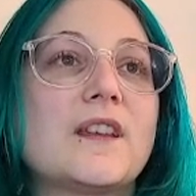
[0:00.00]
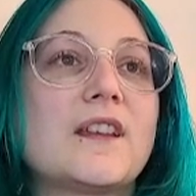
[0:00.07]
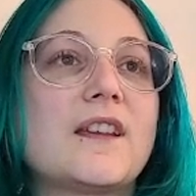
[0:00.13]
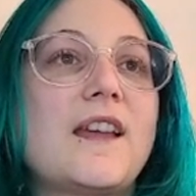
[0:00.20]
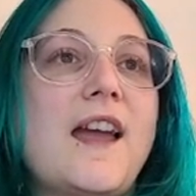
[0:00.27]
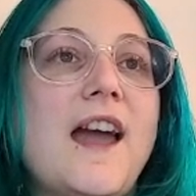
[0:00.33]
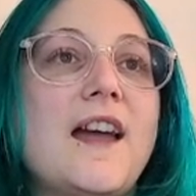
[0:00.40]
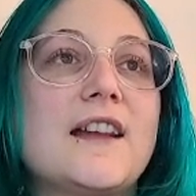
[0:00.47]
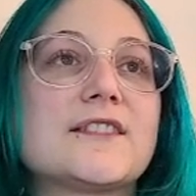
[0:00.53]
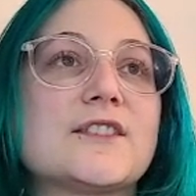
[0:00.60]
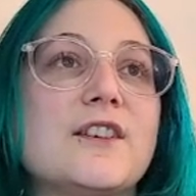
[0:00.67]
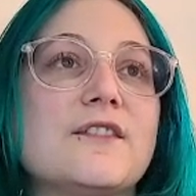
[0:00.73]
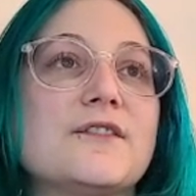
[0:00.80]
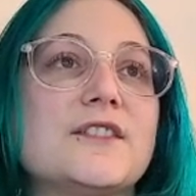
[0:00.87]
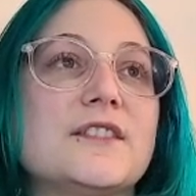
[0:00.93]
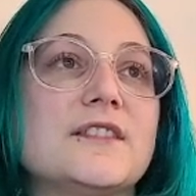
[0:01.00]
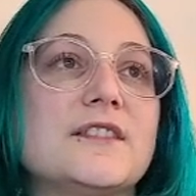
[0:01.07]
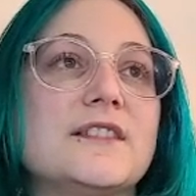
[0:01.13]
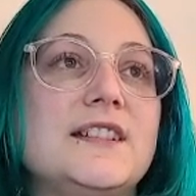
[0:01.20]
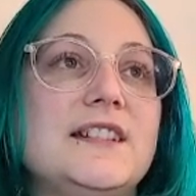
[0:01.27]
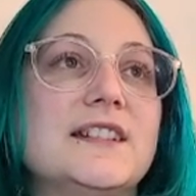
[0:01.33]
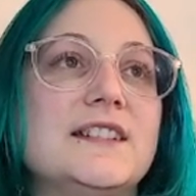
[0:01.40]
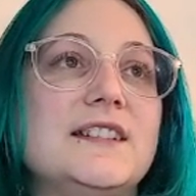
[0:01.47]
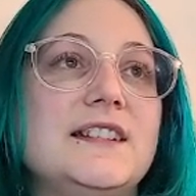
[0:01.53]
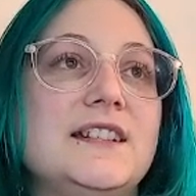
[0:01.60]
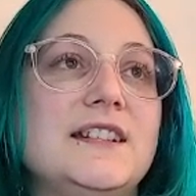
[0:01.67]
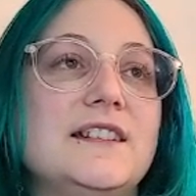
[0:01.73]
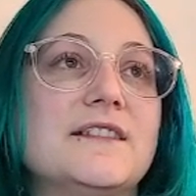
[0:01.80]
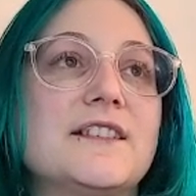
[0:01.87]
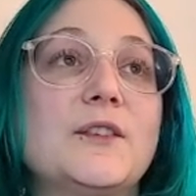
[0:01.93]
hats off to
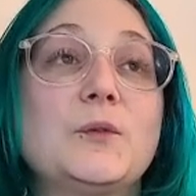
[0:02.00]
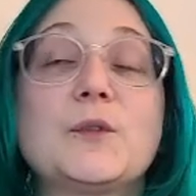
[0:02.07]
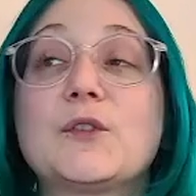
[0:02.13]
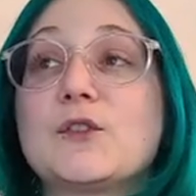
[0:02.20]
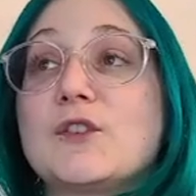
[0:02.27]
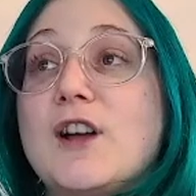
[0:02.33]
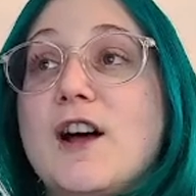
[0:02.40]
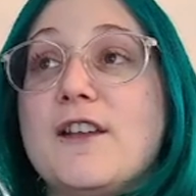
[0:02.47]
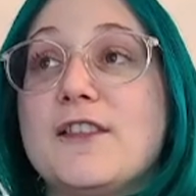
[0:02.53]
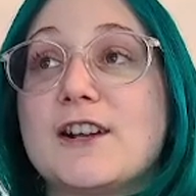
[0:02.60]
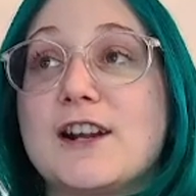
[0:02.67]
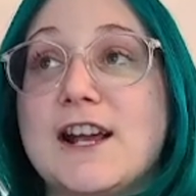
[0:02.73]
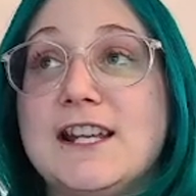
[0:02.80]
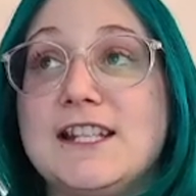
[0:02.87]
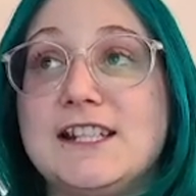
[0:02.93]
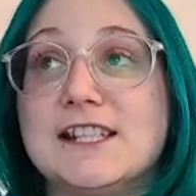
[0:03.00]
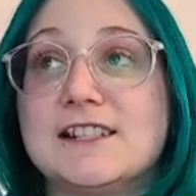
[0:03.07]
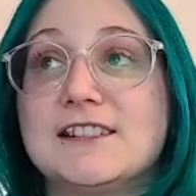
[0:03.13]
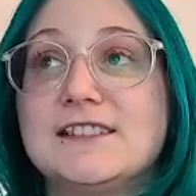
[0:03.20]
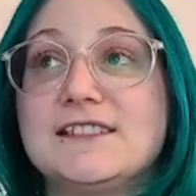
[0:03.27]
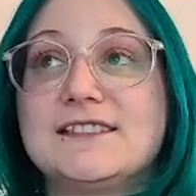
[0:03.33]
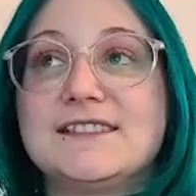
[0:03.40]
TNT. This was not their idea.